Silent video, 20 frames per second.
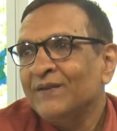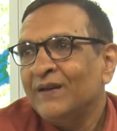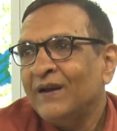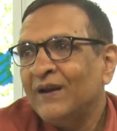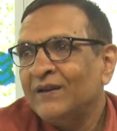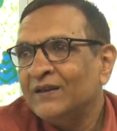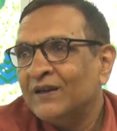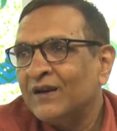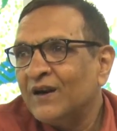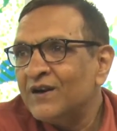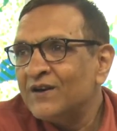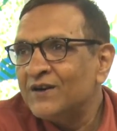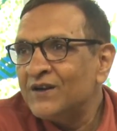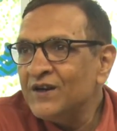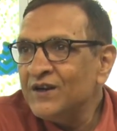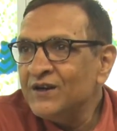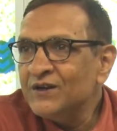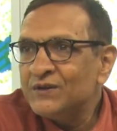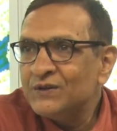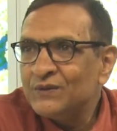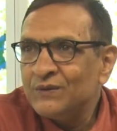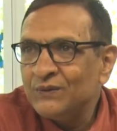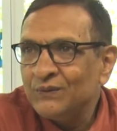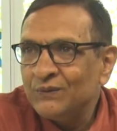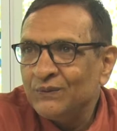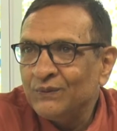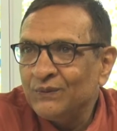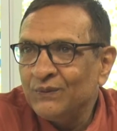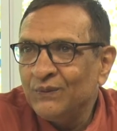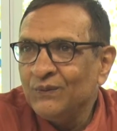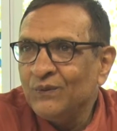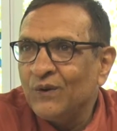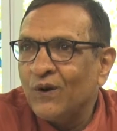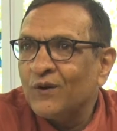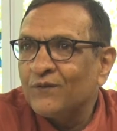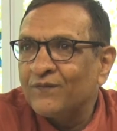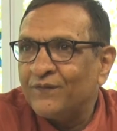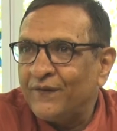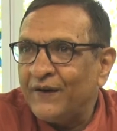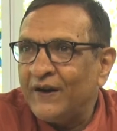And the countries who
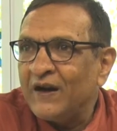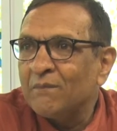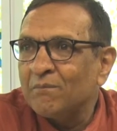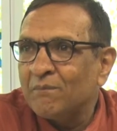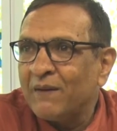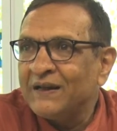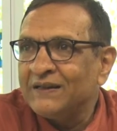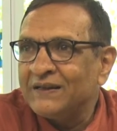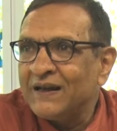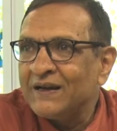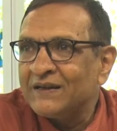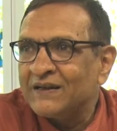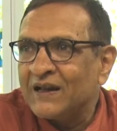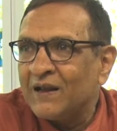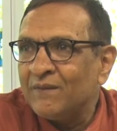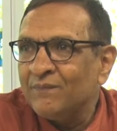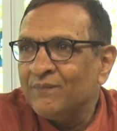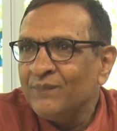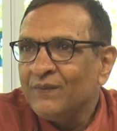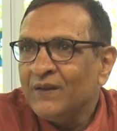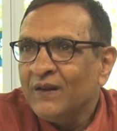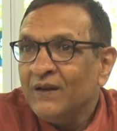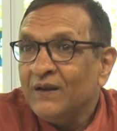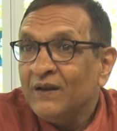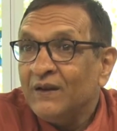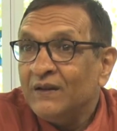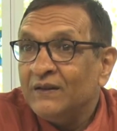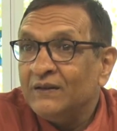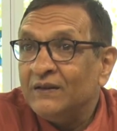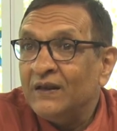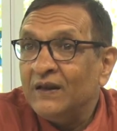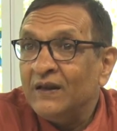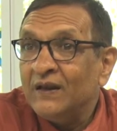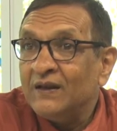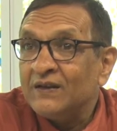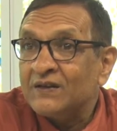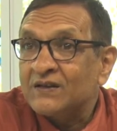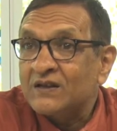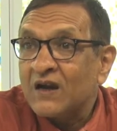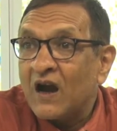got freedom by that time,
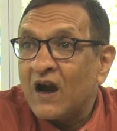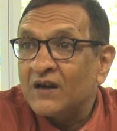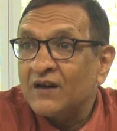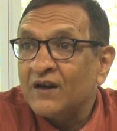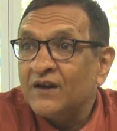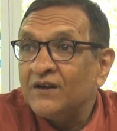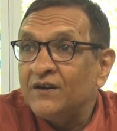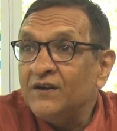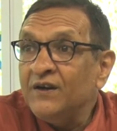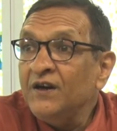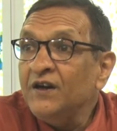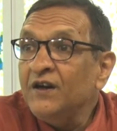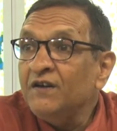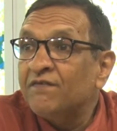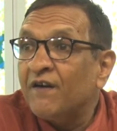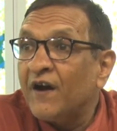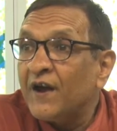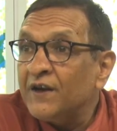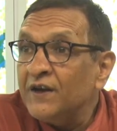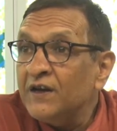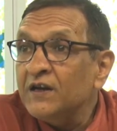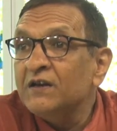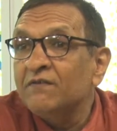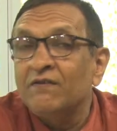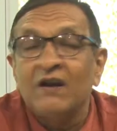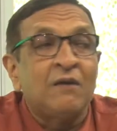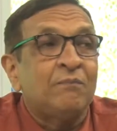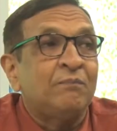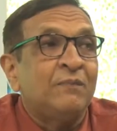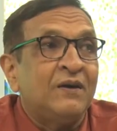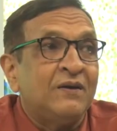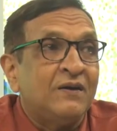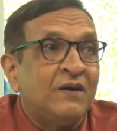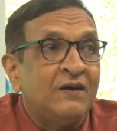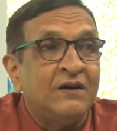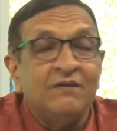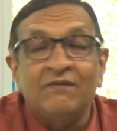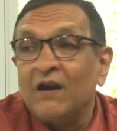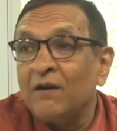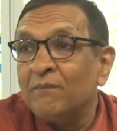they started redefining
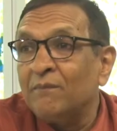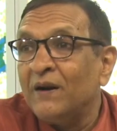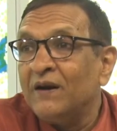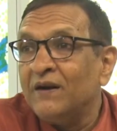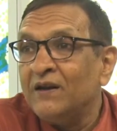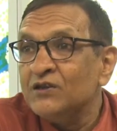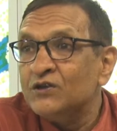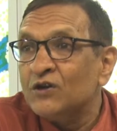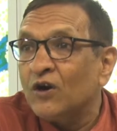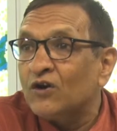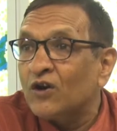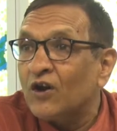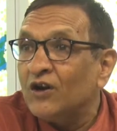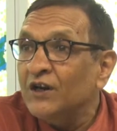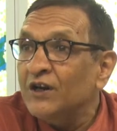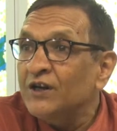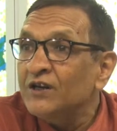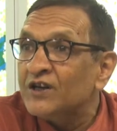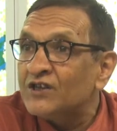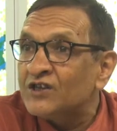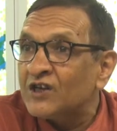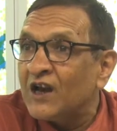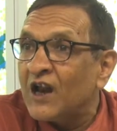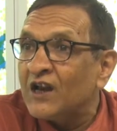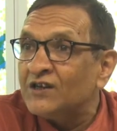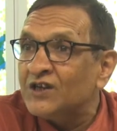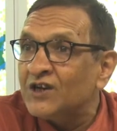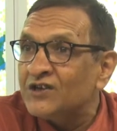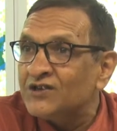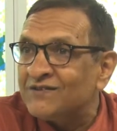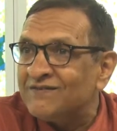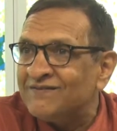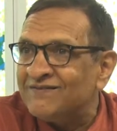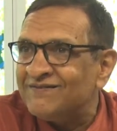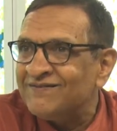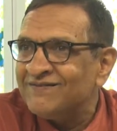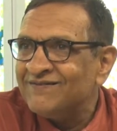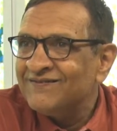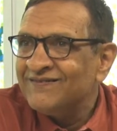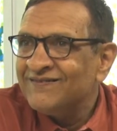development. Development is not only industrialization.
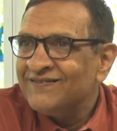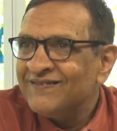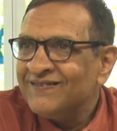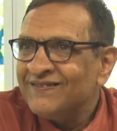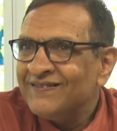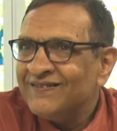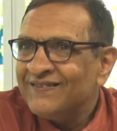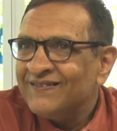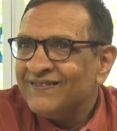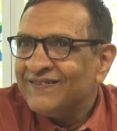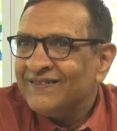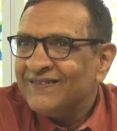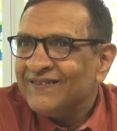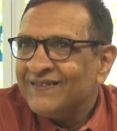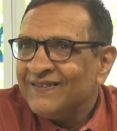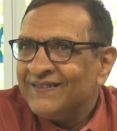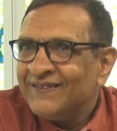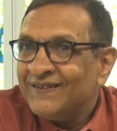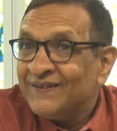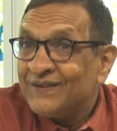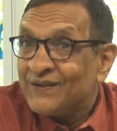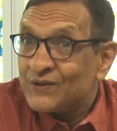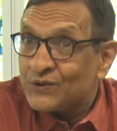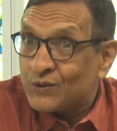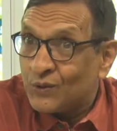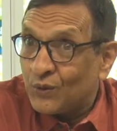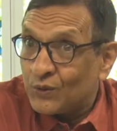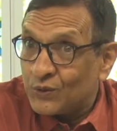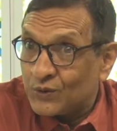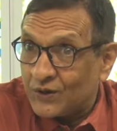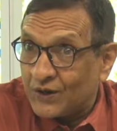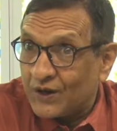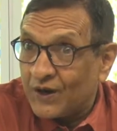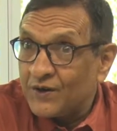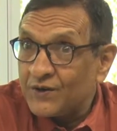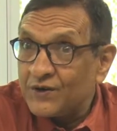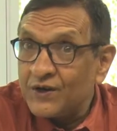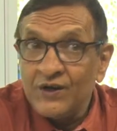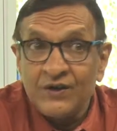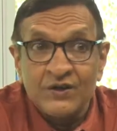So the
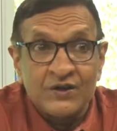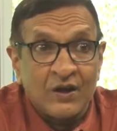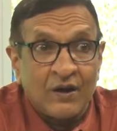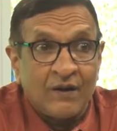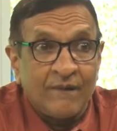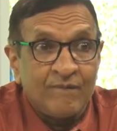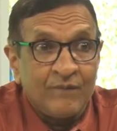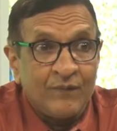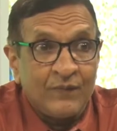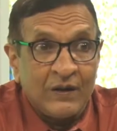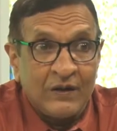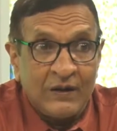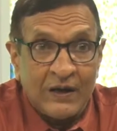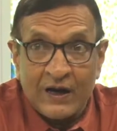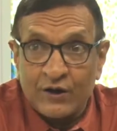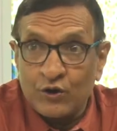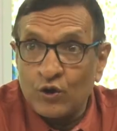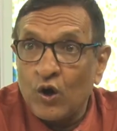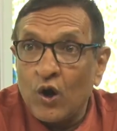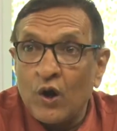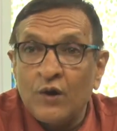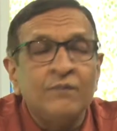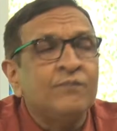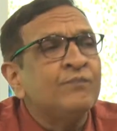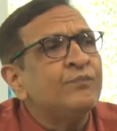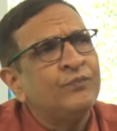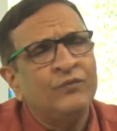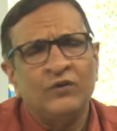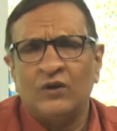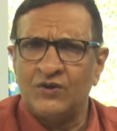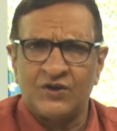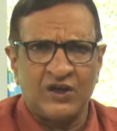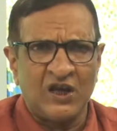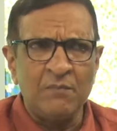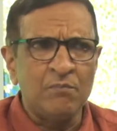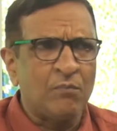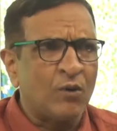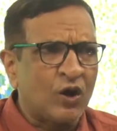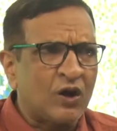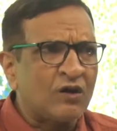countries, later on, the
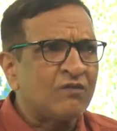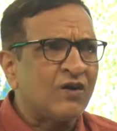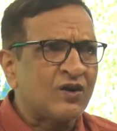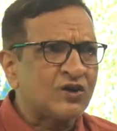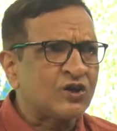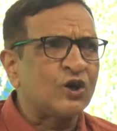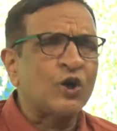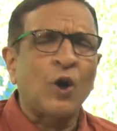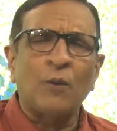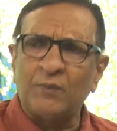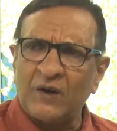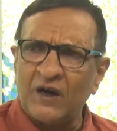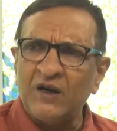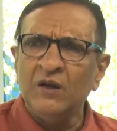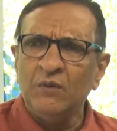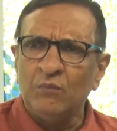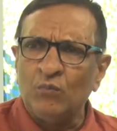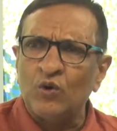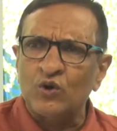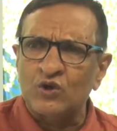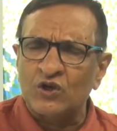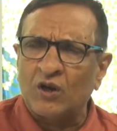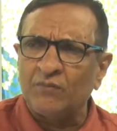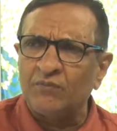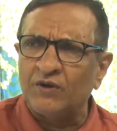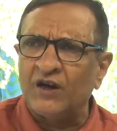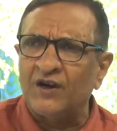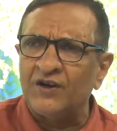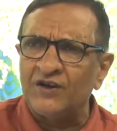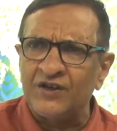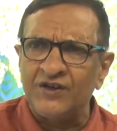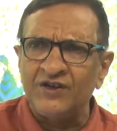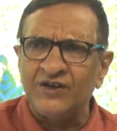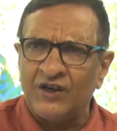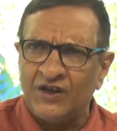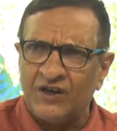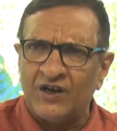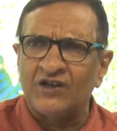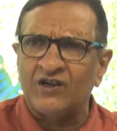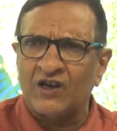same model was adopted in most of the countries,
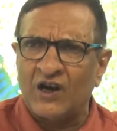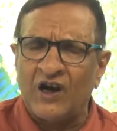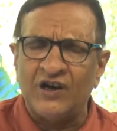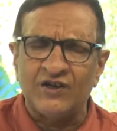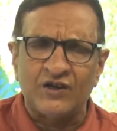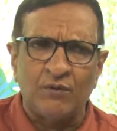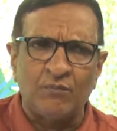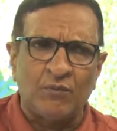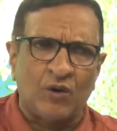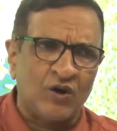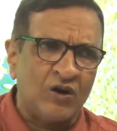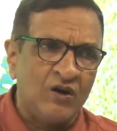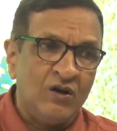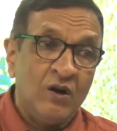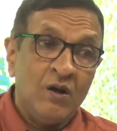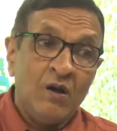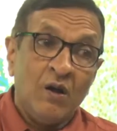industrialization model,